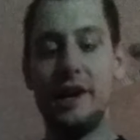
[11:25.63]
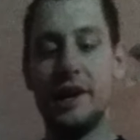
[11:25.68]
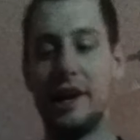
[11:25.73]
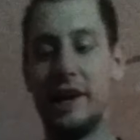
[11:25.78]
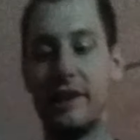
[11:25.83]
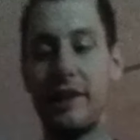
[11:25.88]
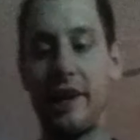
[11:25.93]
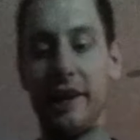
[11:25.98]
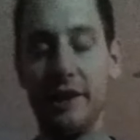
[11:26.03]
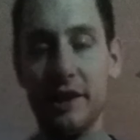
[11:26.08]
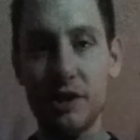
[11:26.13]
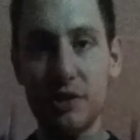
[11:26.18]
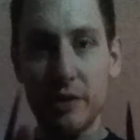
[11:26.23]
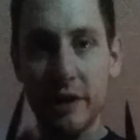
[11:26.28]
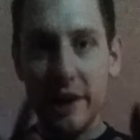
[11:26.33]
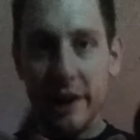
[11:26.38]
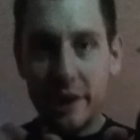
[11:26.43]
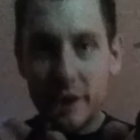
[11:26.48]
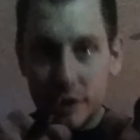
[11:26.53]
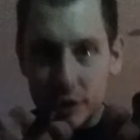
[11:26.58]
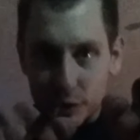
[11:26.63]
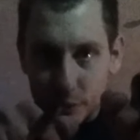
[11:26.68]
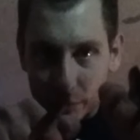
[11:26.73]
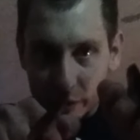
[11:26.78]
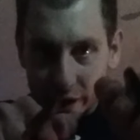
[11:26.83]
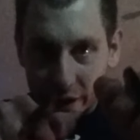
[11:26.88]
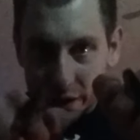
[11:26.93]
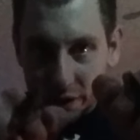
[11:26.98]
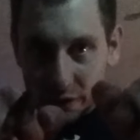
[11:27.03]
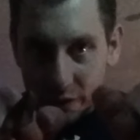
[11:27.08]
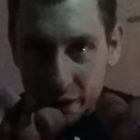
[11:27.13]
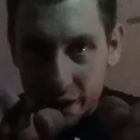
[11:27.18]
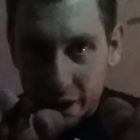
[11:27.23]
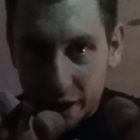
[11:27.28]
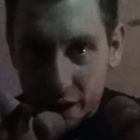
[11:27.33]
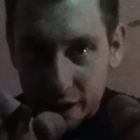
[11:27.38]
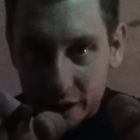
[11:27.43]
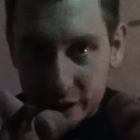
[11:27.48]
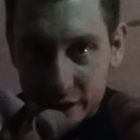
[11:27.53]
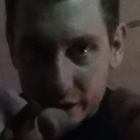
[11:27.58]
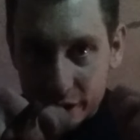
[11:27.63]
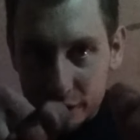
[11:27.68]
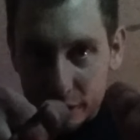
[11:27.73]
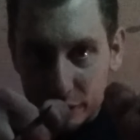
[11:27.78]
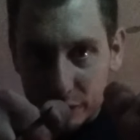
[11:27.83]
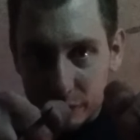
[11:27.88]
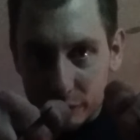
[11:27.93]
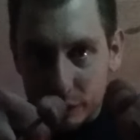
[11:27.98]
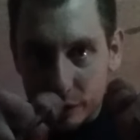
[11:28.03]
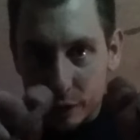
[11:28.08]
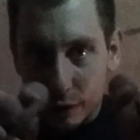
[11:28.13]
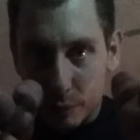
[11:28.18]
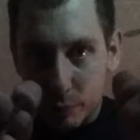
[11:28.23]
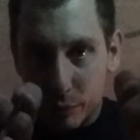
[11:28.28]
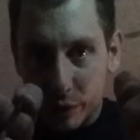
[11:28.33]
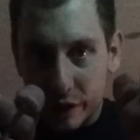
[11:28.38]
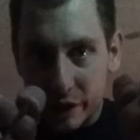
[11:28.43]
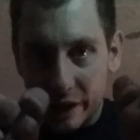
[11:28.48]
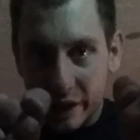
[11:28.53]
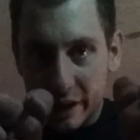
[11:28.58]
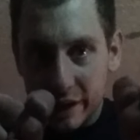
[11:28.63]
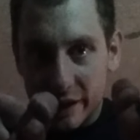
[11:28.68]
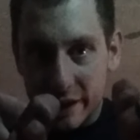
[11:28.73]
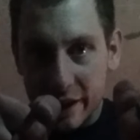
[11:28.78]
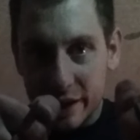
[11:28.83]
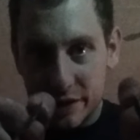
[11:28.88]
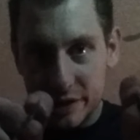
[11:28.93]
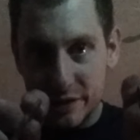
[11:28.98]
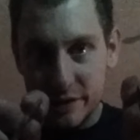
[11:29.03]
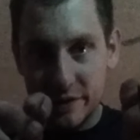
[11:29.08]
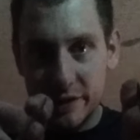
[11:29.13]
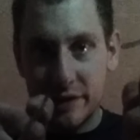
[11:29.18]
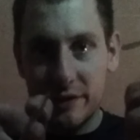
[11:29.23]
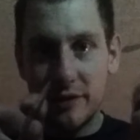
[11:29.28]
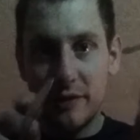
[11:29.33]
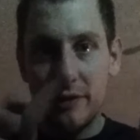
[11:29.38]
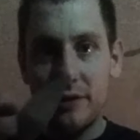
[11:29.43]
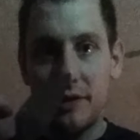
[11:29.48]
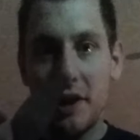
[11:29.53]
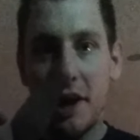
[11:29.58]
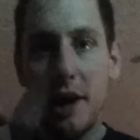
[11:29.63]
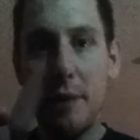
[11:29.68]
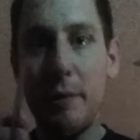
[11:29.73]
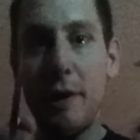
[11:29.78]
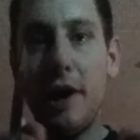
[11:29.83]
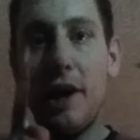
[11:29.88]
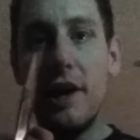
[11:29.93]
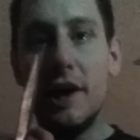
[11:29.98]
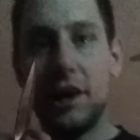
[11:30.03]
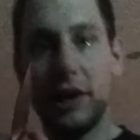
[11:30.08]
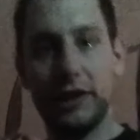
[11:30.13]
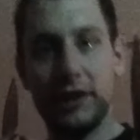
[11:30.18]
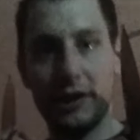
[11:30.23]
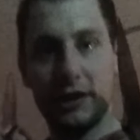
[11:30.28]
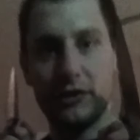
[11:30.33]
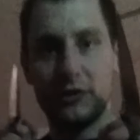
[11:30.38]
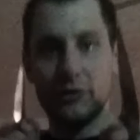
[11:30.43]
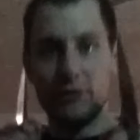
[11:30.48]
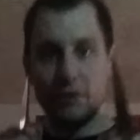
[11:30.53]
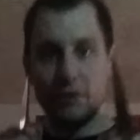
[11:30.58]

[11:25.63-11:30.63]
I like the triangular blade design on these for bleeding that just doesn't stop. I think it's a